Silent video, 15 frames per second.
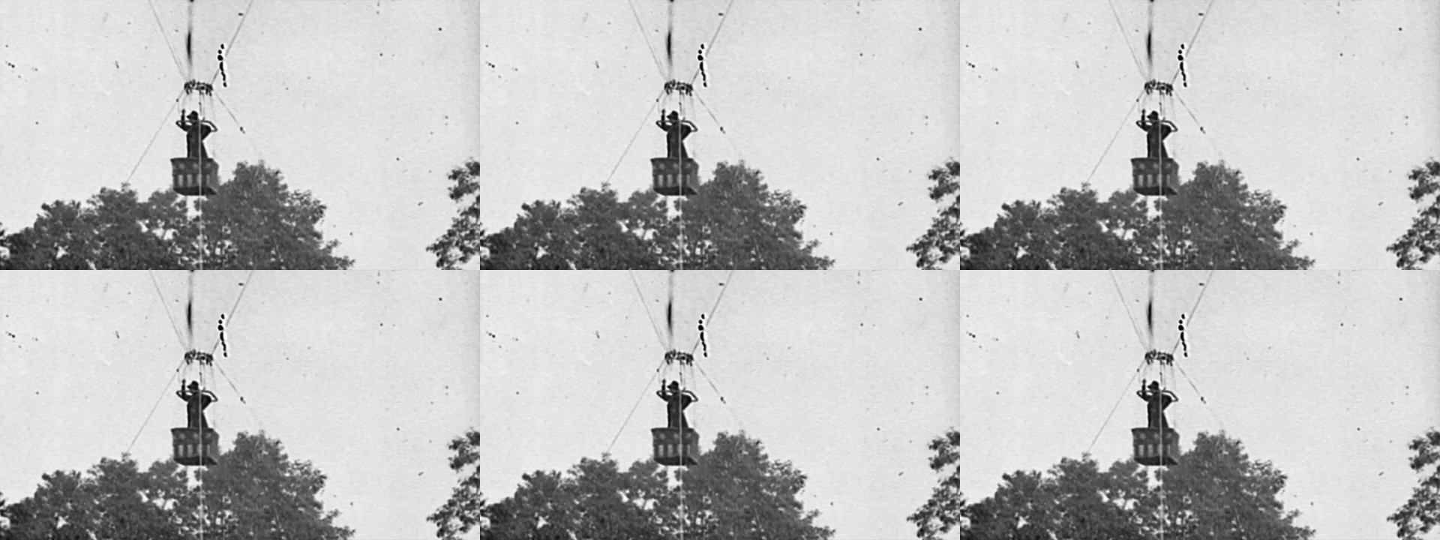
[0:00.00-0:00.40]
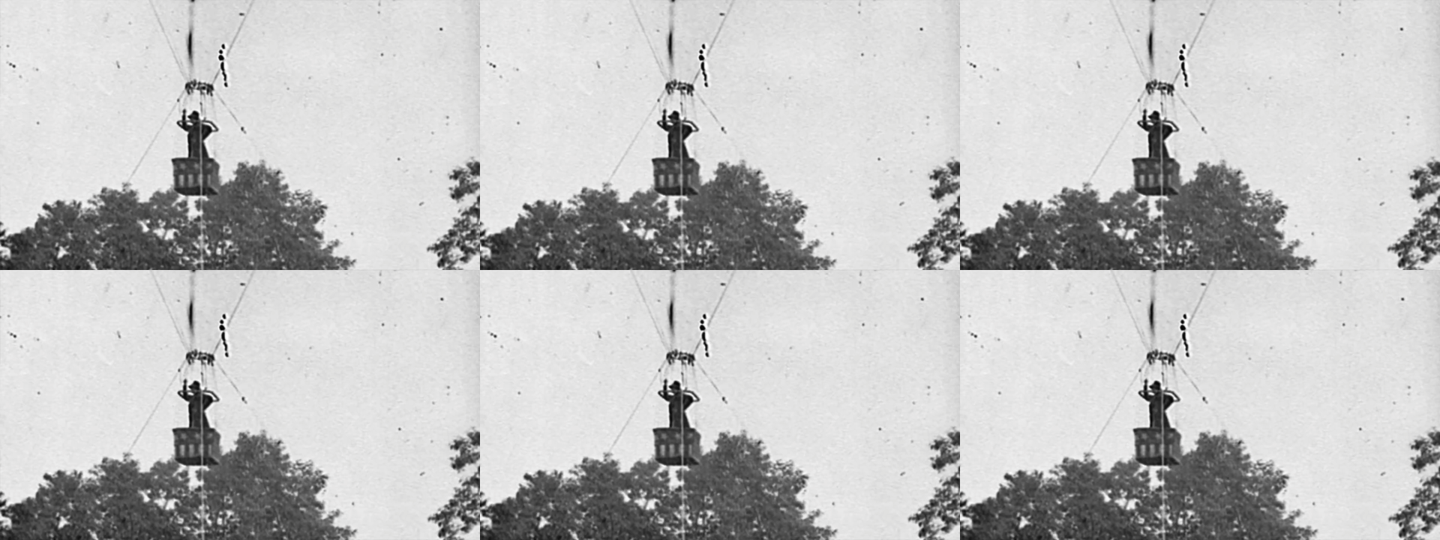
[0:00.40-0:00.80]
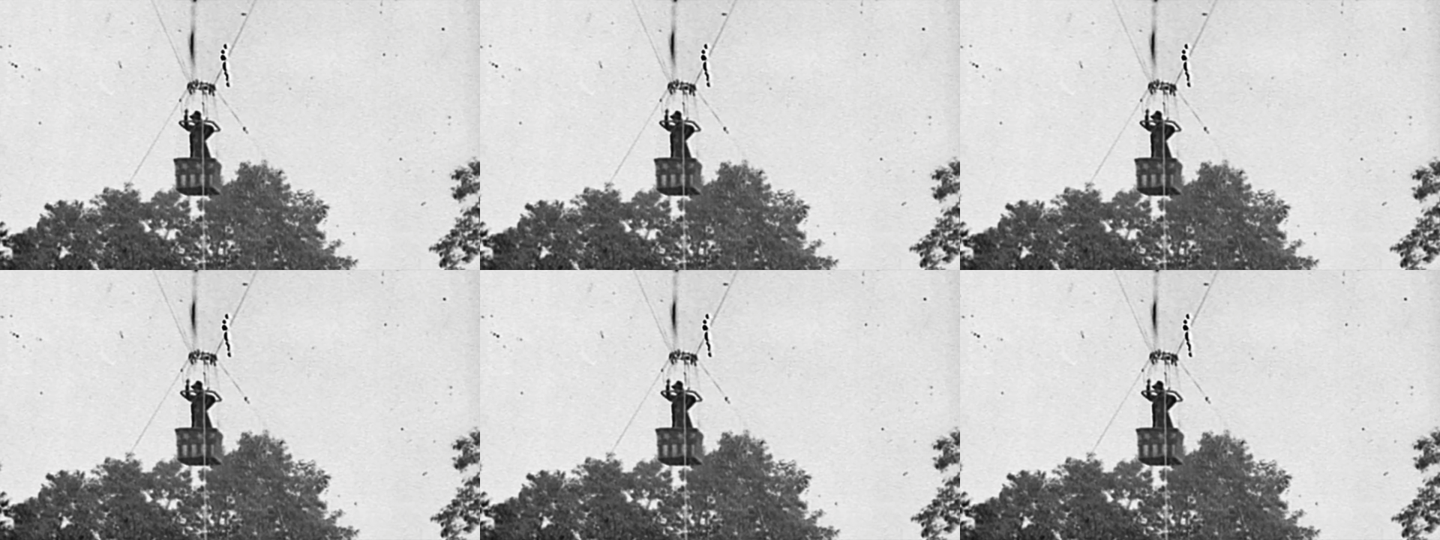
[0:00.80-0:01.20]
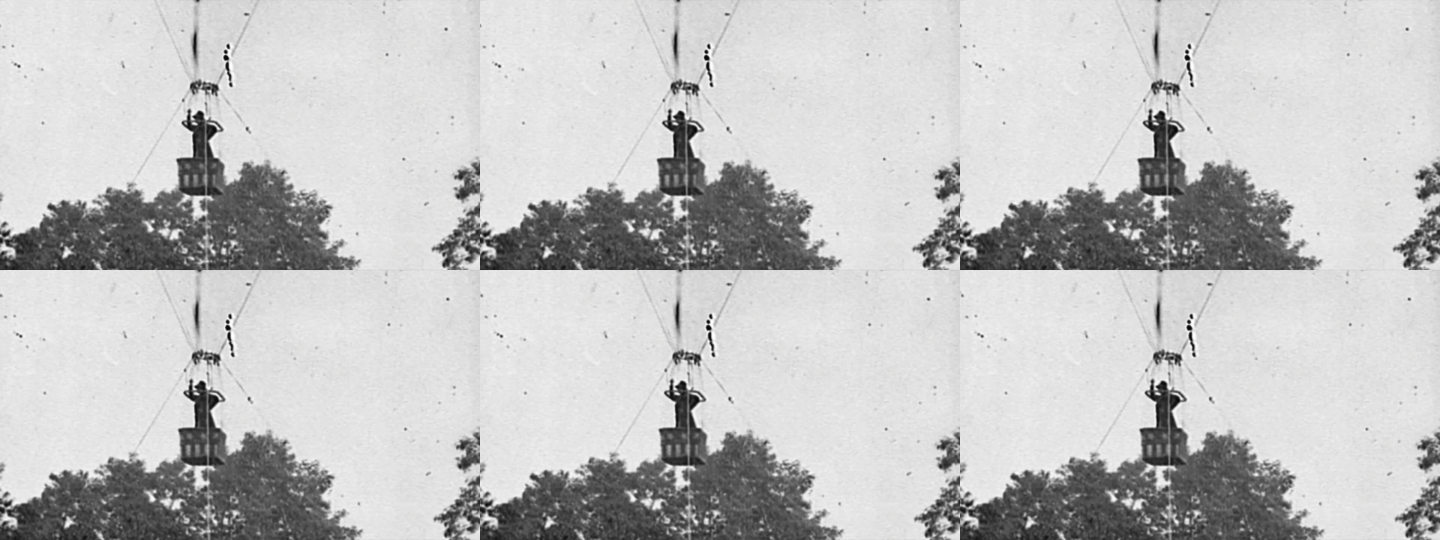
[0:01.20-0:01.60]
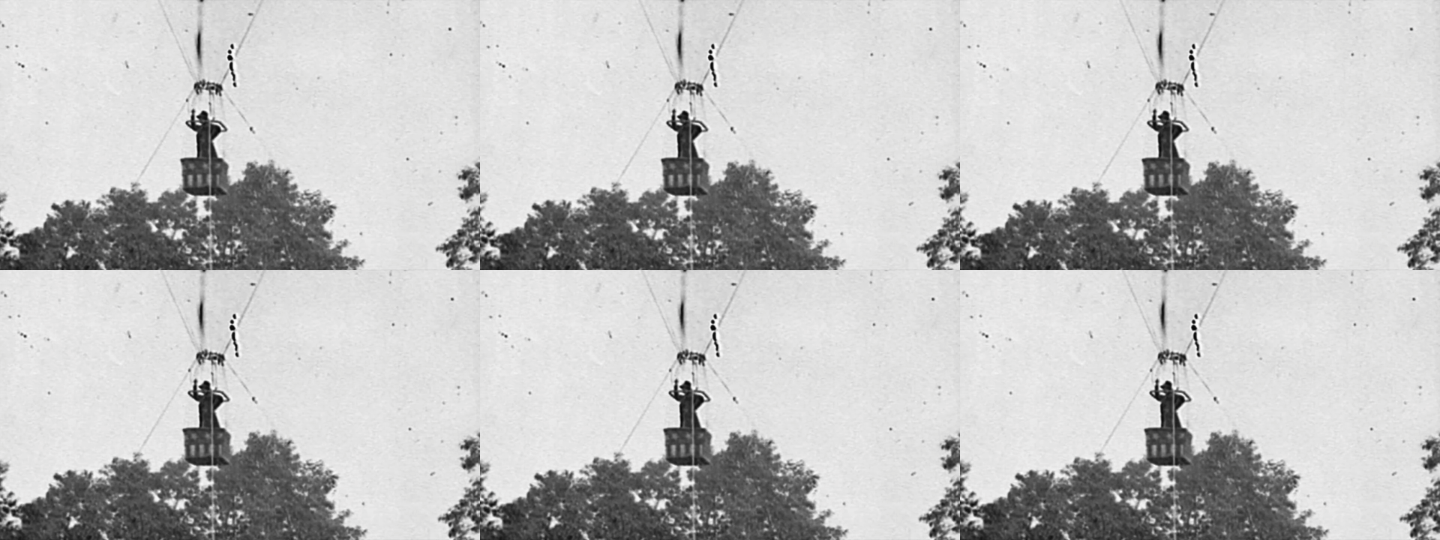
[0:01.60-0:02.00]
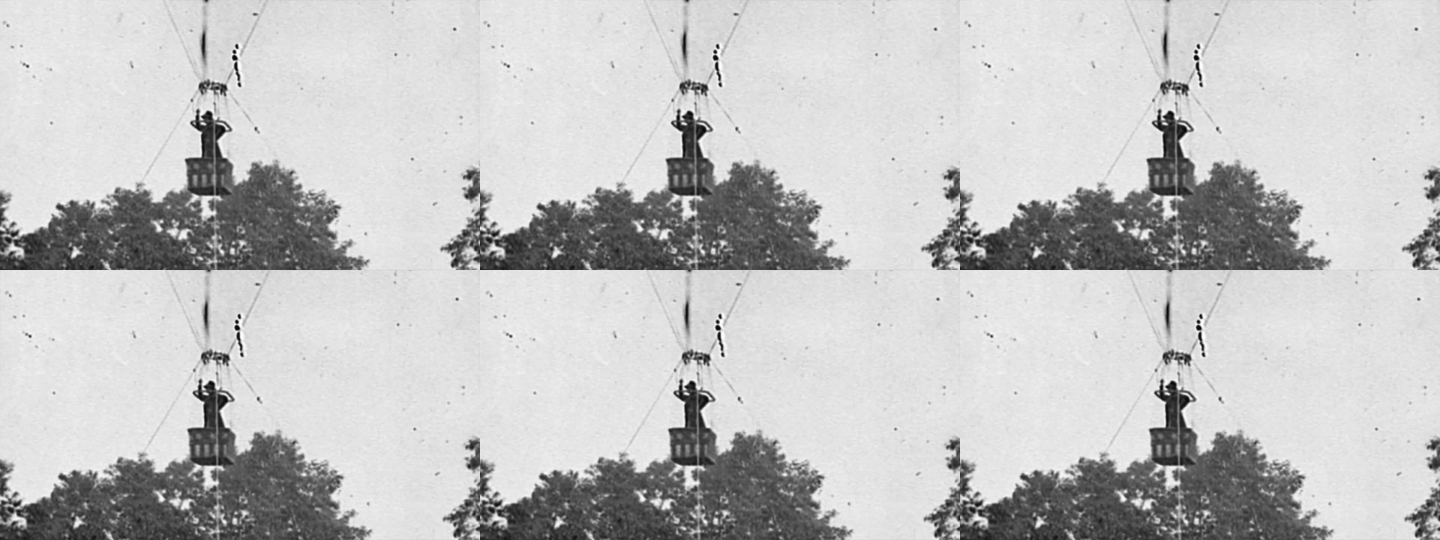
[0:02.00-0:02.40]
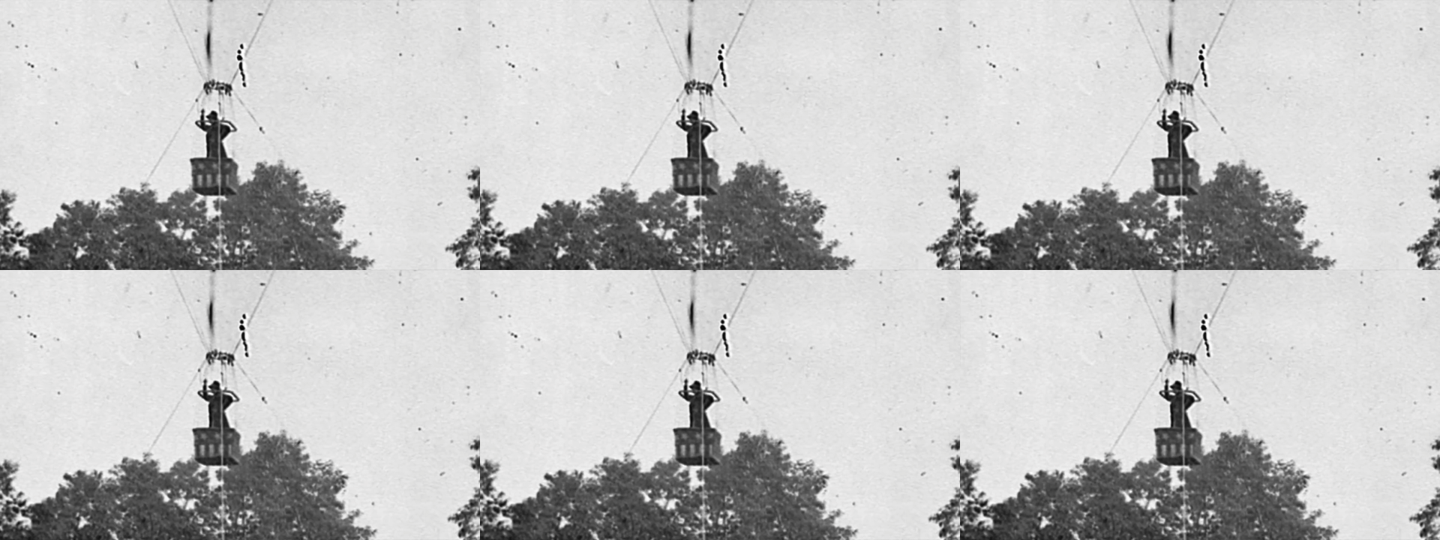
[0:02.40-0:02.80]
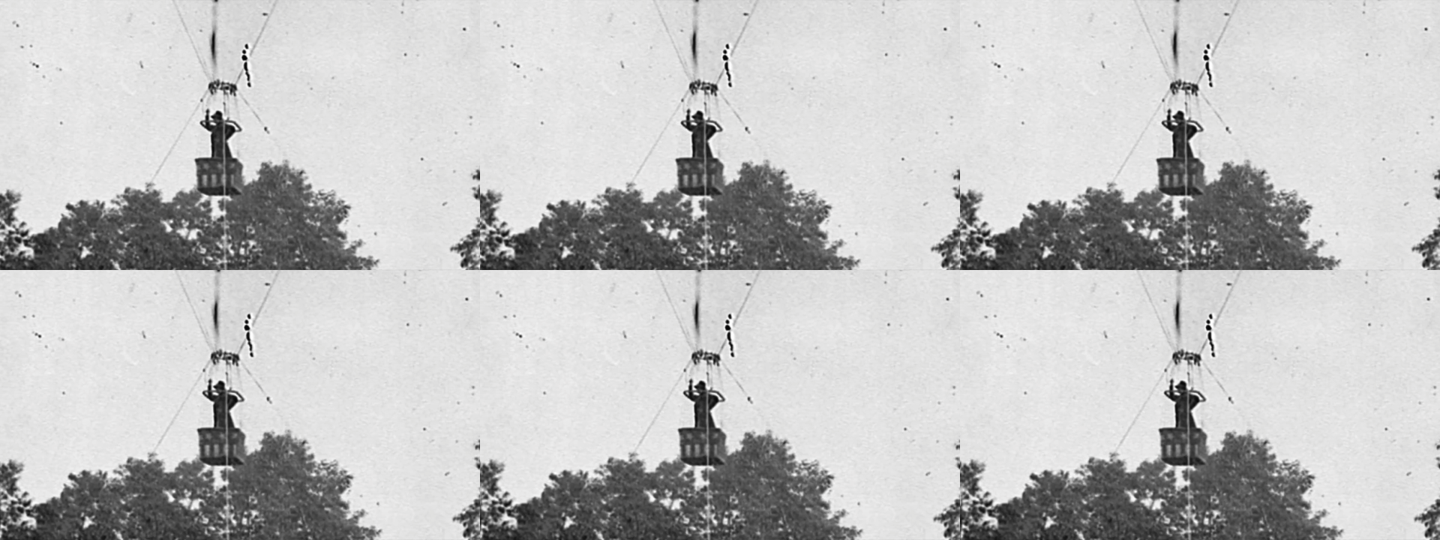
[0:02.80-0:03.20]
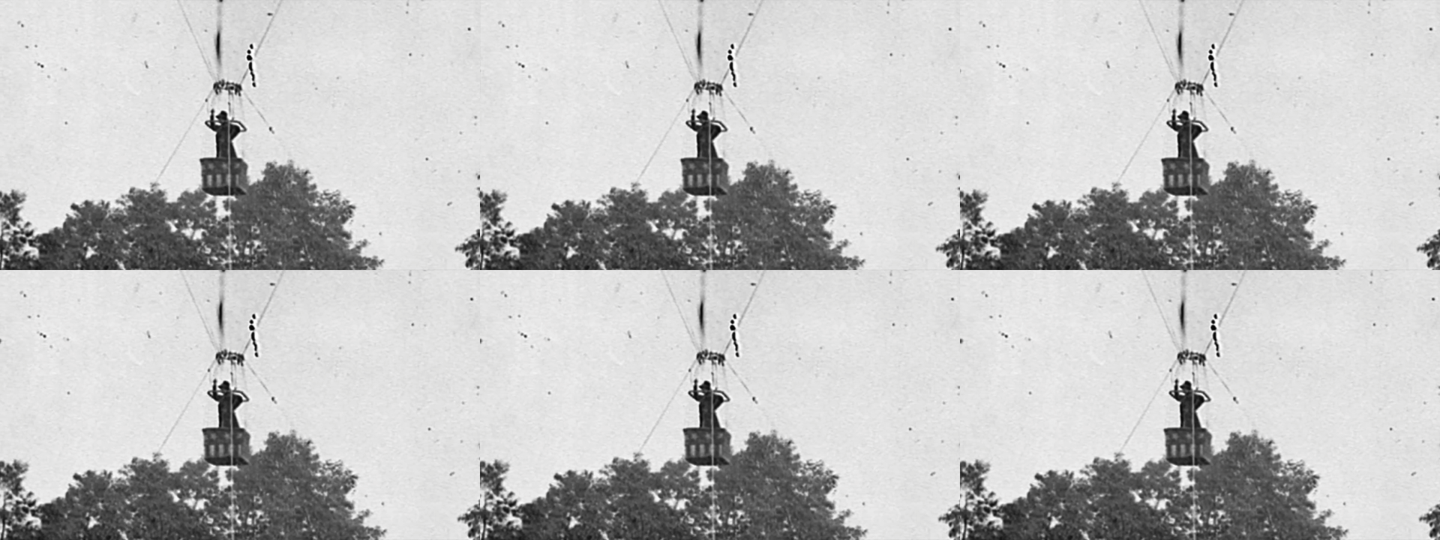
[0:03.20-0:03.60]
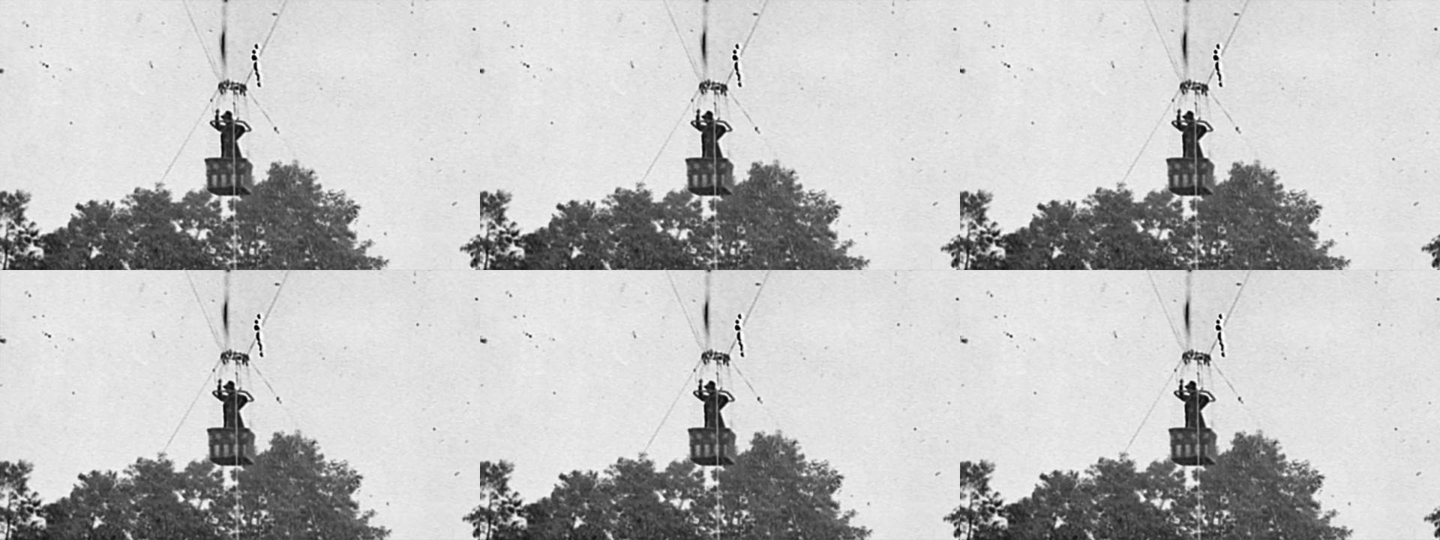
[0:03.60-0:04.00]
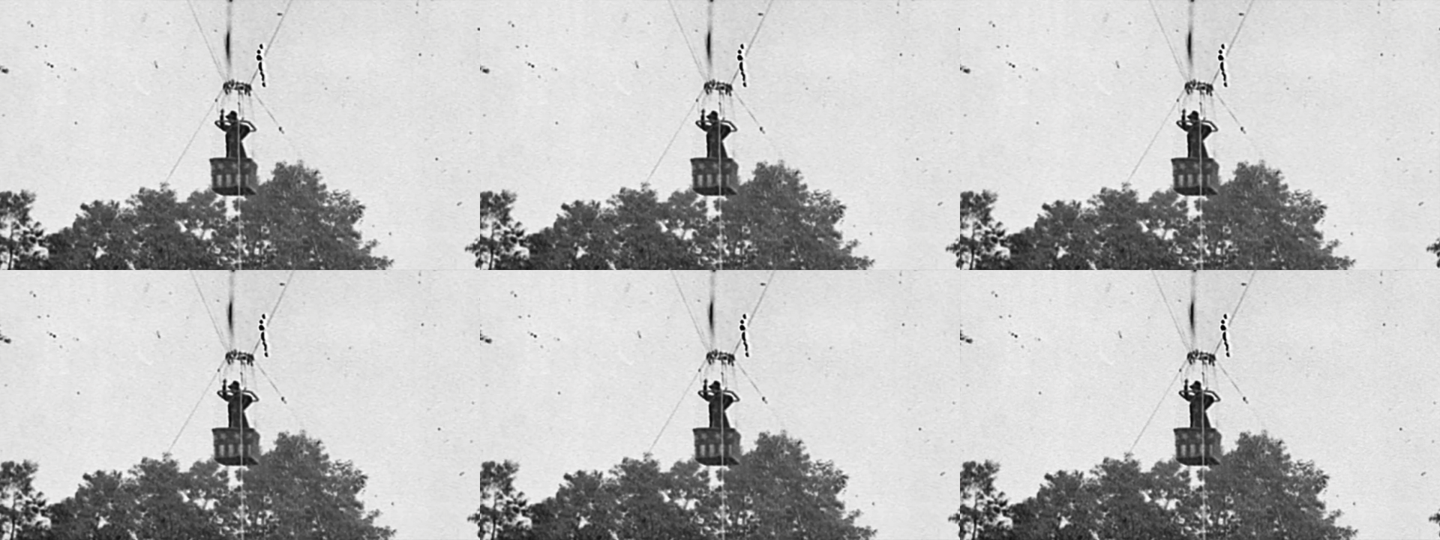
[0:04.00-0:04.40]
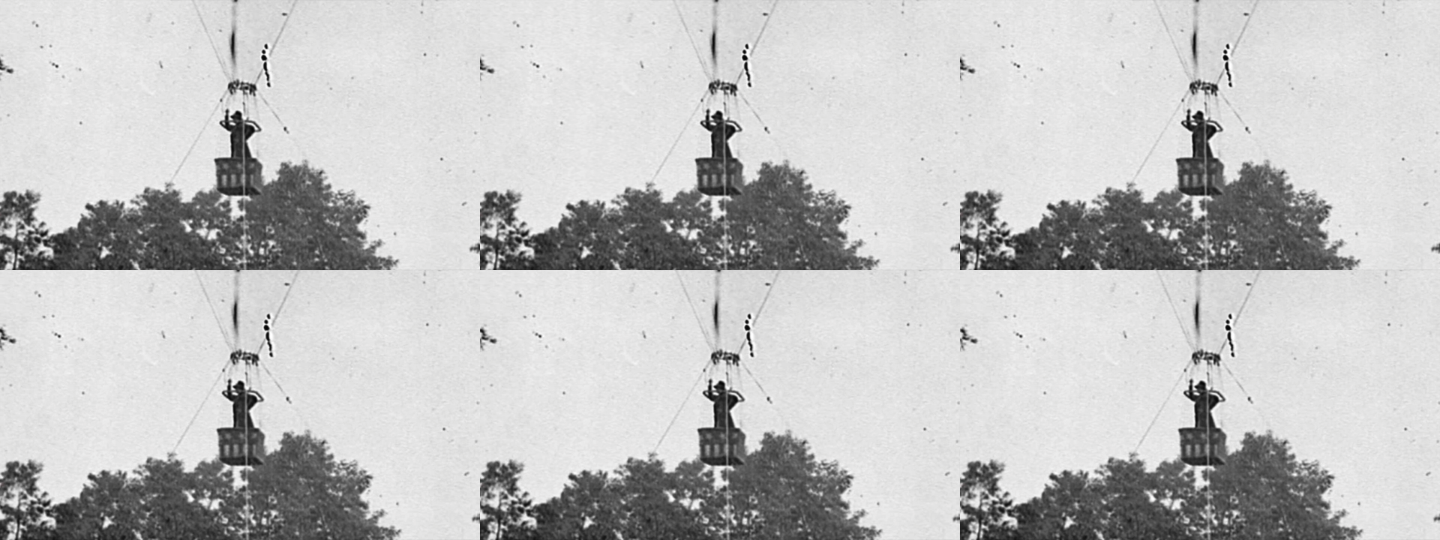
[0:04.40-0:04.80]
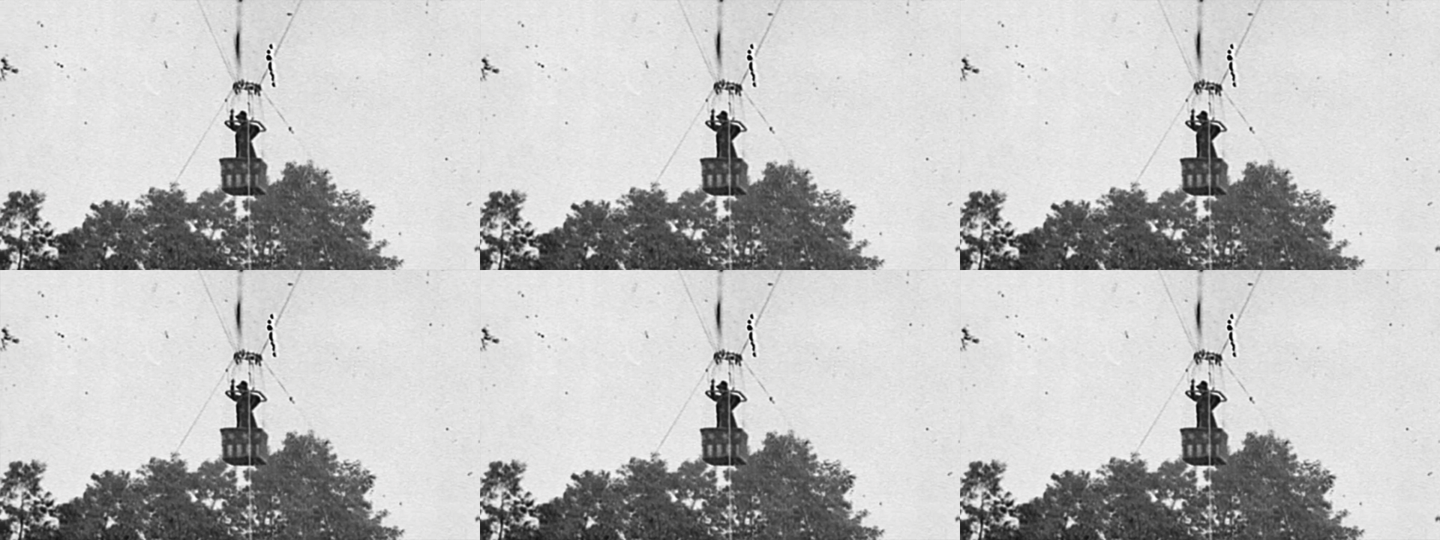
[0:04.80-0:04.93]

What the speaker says: Nobody's mouth can be seen.